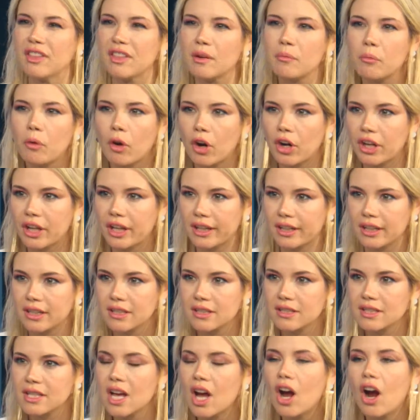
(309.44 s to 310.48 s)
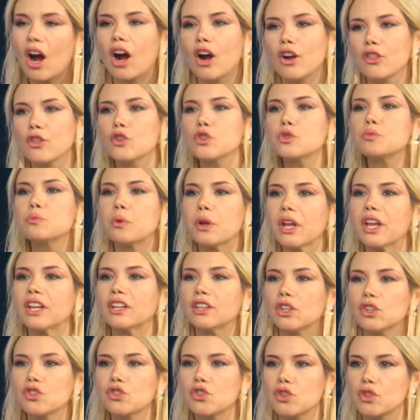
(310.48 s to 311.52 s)
the market is, are those
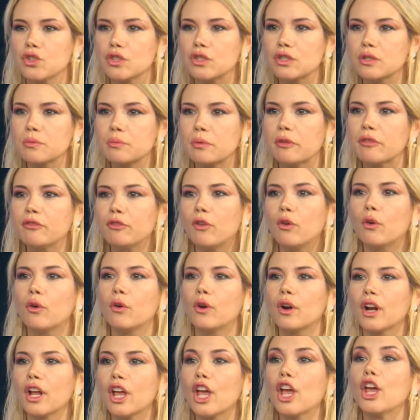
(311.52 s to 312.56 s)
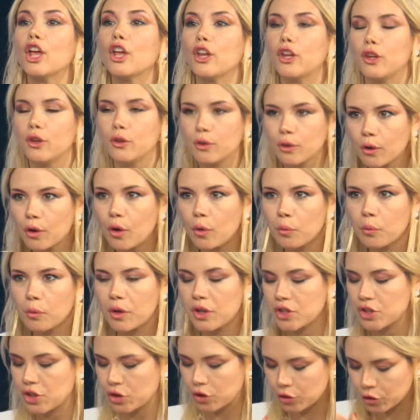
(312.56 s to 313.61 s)
preconditions before your
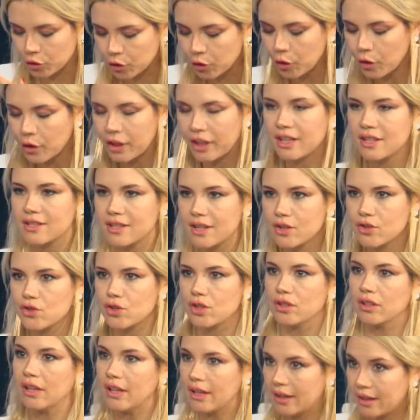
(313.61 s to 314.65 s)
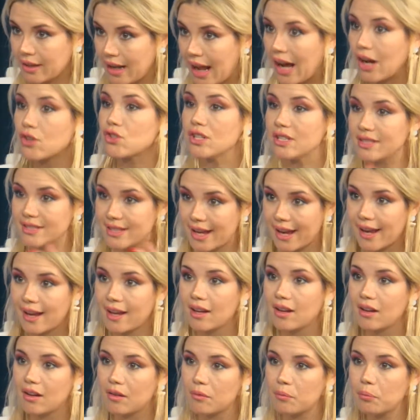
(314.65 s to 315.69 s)
corporation, your organization, could actually
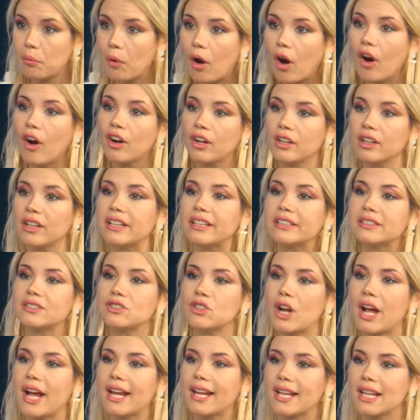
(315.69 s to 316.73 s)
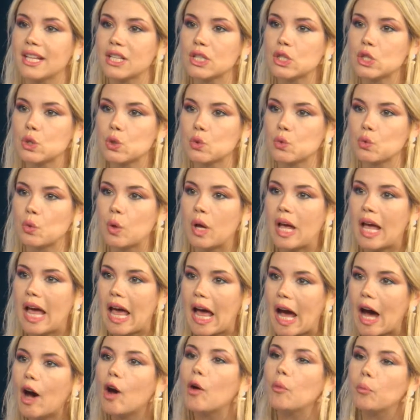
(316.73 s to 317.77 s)
take part in trying to
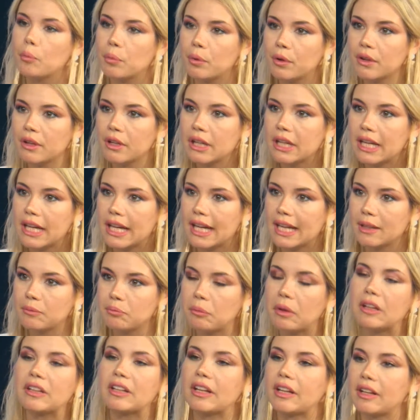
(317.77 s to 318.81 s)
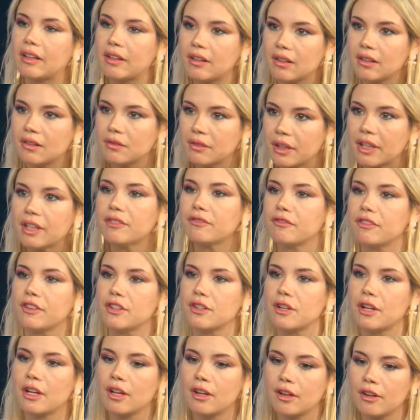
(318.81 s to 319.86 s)
help in building
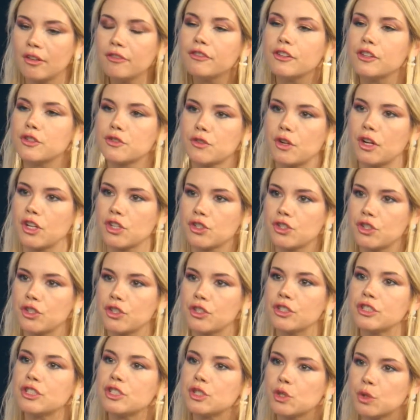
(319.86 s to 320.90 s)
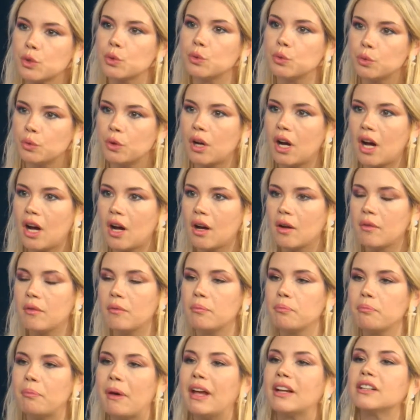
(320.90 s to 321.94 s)
infrastructure to
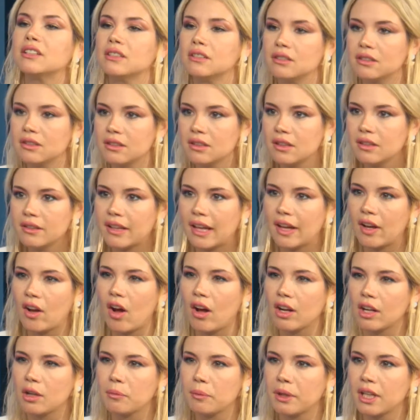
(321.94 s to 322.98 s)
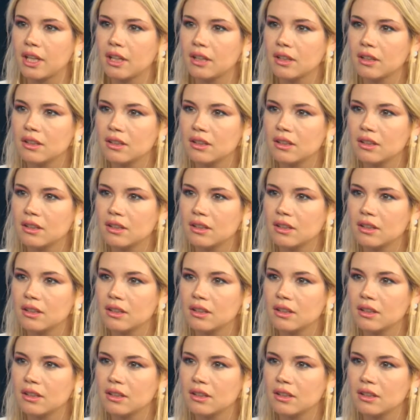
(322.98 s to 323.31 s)
better the economy?